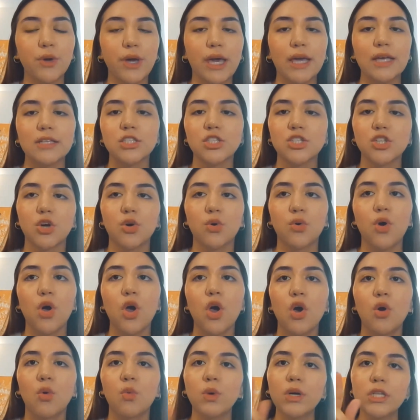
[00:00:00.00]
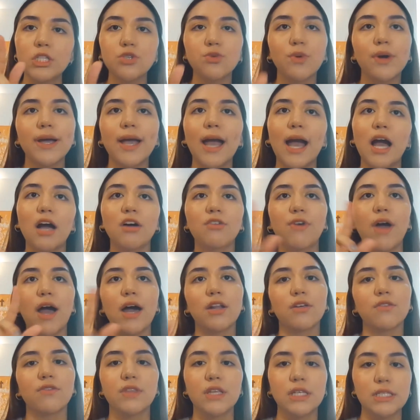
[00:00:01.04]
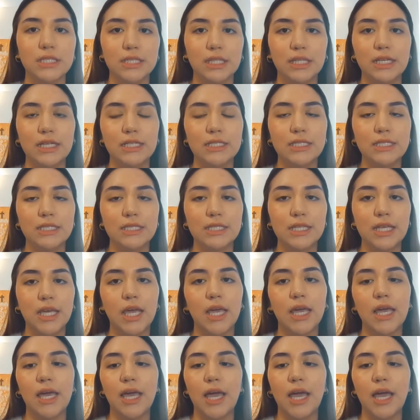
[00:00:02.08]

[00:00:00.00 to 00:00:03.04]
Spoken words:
okay, so what do I have out of this list?